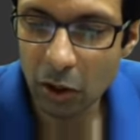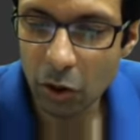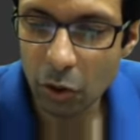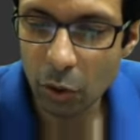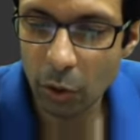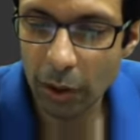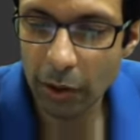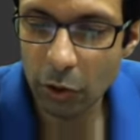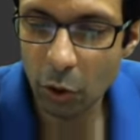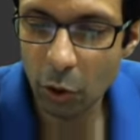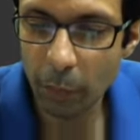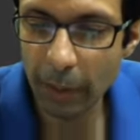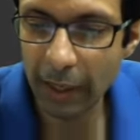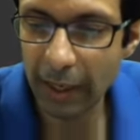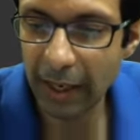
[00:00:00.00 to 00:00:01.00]
So it's going
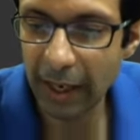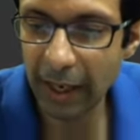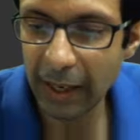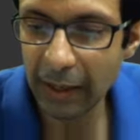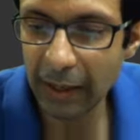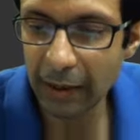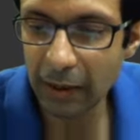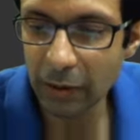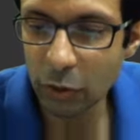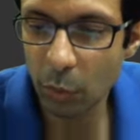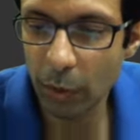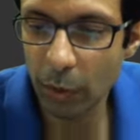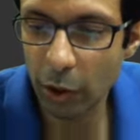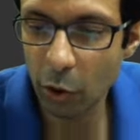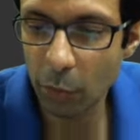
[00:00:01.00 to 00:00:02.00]
to be A here. So
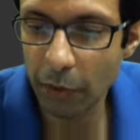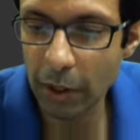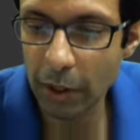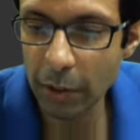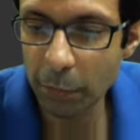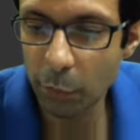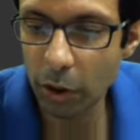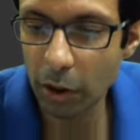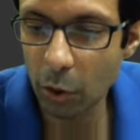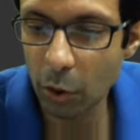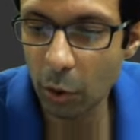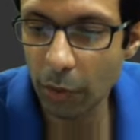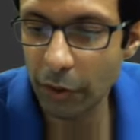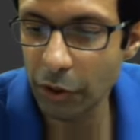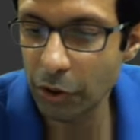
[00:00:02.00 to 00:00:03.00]
we're going to first put the
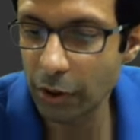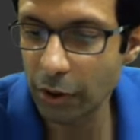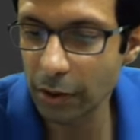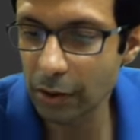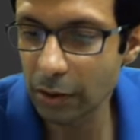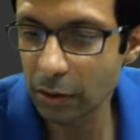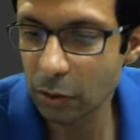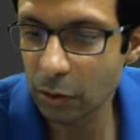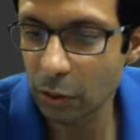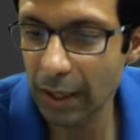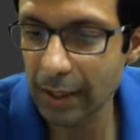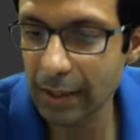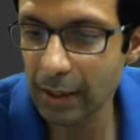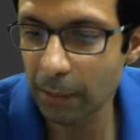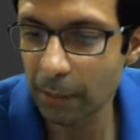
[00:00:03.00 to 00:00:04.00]
coefficients. So
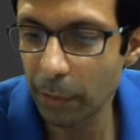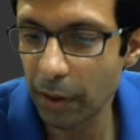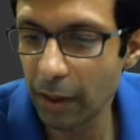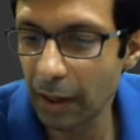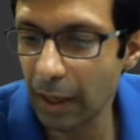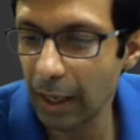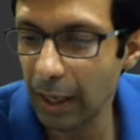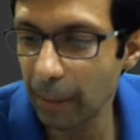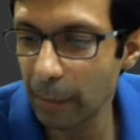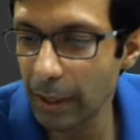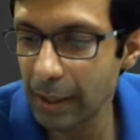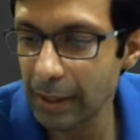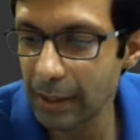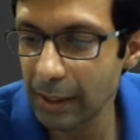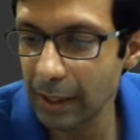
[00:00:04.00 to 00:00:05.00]
that's simple
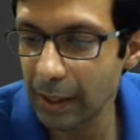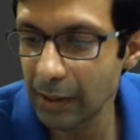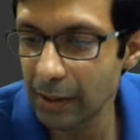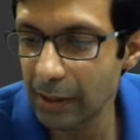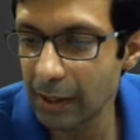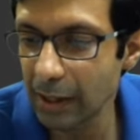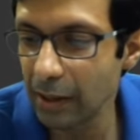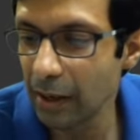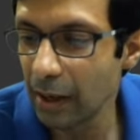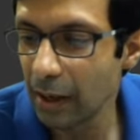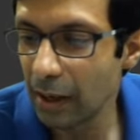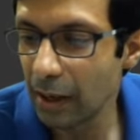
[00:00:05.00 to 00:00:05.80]
ABCD.